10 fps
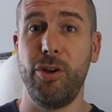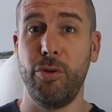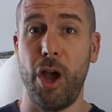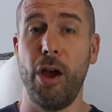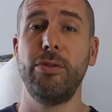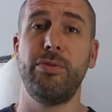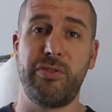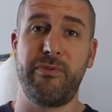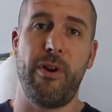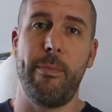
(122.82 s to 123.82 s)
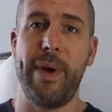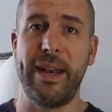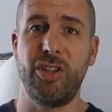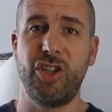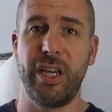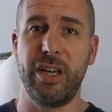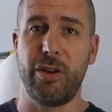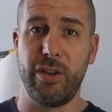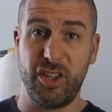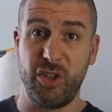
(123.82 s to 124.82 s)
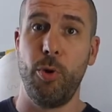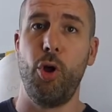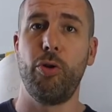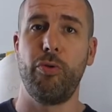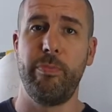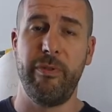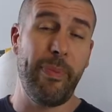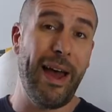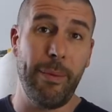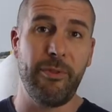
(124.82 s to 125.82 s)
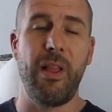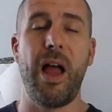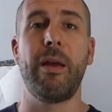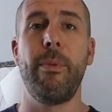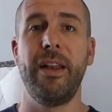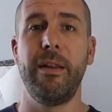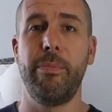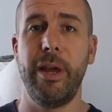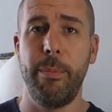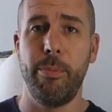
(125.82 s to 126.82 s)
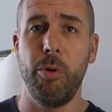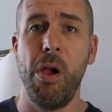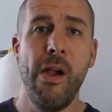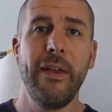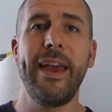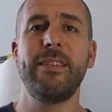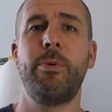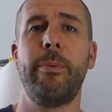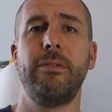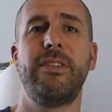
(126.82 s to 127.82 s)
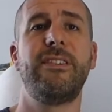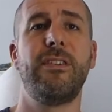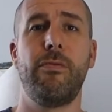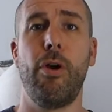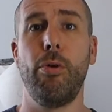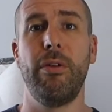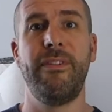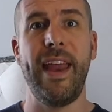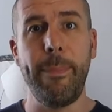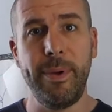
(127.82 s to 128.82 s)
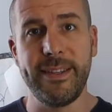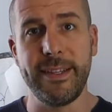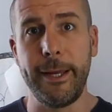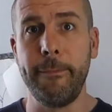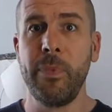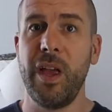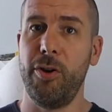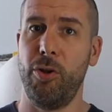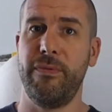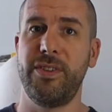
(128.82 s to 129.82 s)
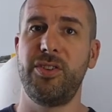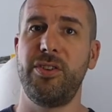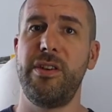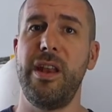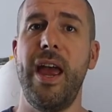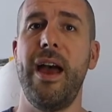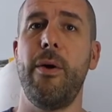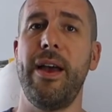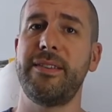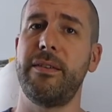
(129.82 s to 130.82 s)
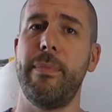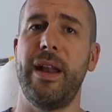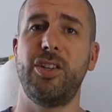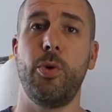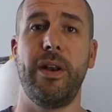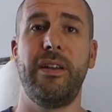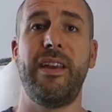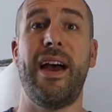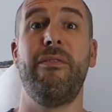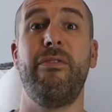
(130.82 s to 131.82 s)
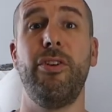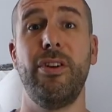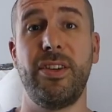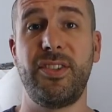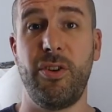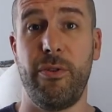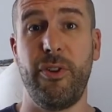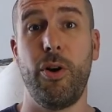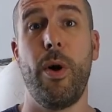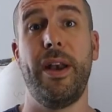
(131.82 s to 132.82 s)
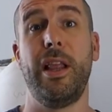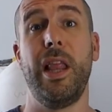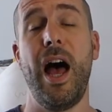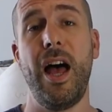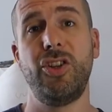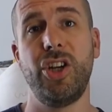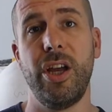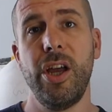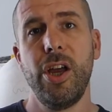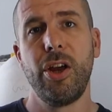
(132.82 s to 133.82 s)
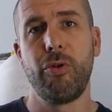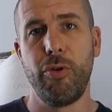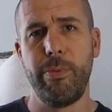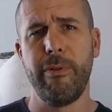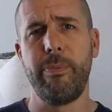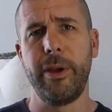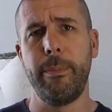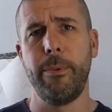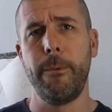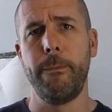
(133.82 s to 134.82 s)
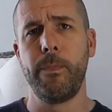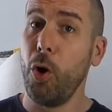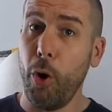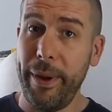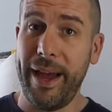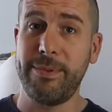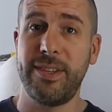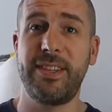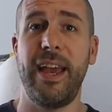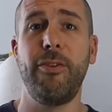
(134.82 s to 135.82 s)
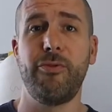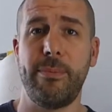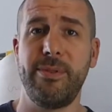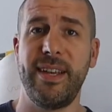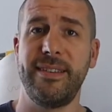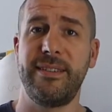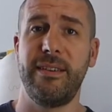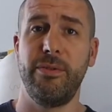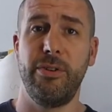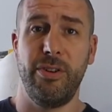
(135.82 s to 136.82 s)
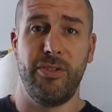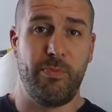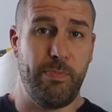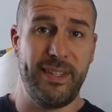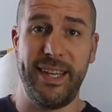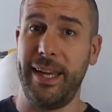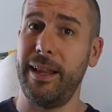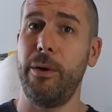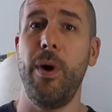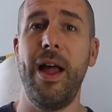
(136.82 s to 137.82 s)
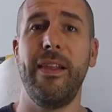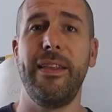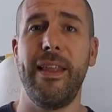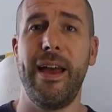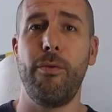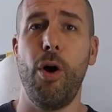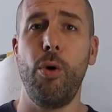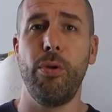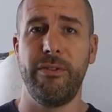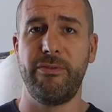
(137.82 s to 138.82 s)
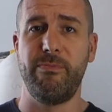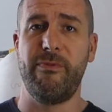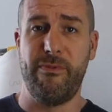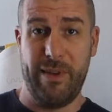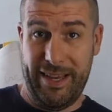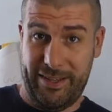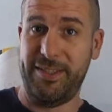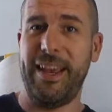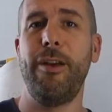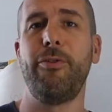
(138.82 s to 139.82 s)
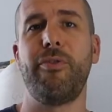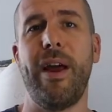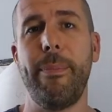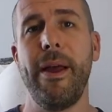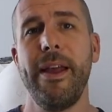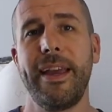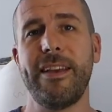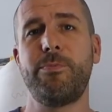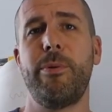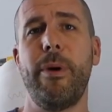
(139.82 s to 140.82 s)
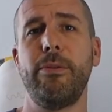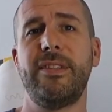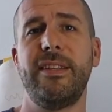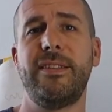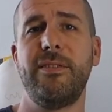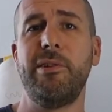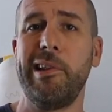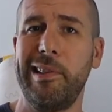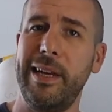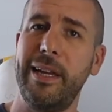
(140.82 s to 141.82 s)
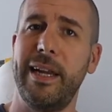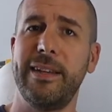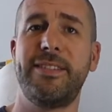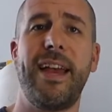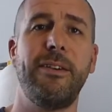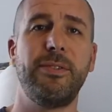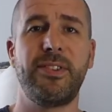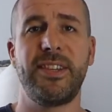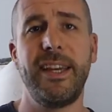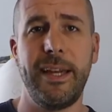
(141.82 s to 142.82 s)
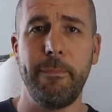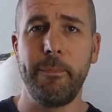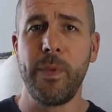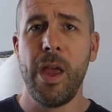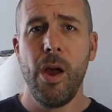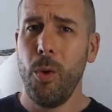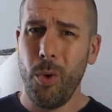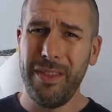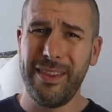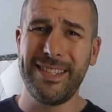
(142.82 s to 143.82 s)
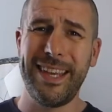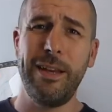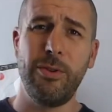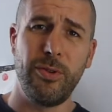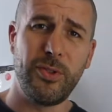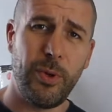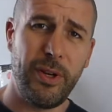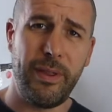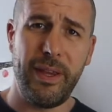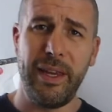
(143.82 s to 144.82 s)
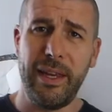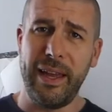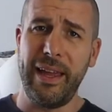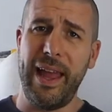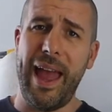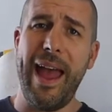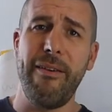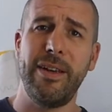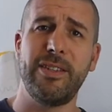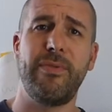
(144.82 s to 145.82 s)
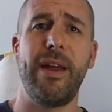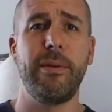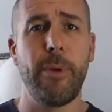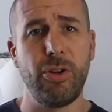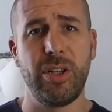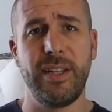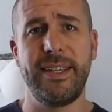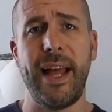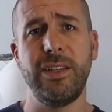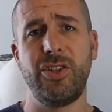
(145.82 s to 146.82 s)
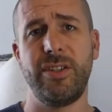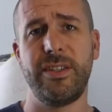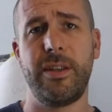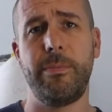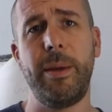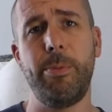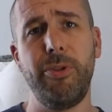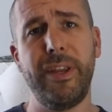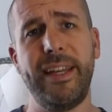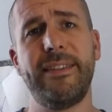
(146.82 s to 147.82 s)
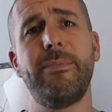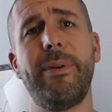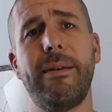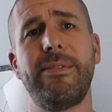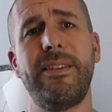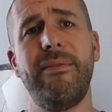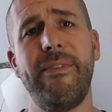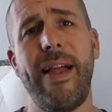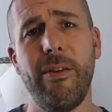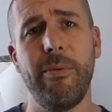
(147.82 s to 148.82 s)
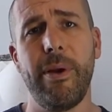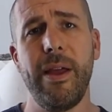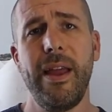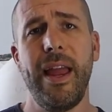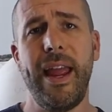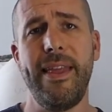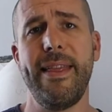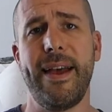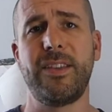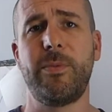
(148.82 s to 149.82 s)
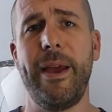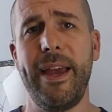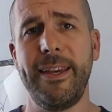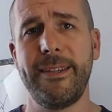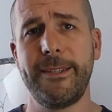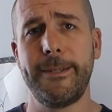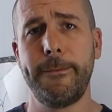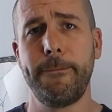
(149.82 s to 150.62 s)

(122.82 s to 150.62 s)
who goes from managing a small group of perhaps like-minded people, gets promoted to the role of deputy, and all of a sudden now has to manage quite a diverse and often quite a larger group of people. Or perhaps the sales representative, who does particularly well in their role as a sales rep, gets promoted to leading a sales team. What are the skills, what are the areas around emotional intelligence that people need to be able to develop in that space?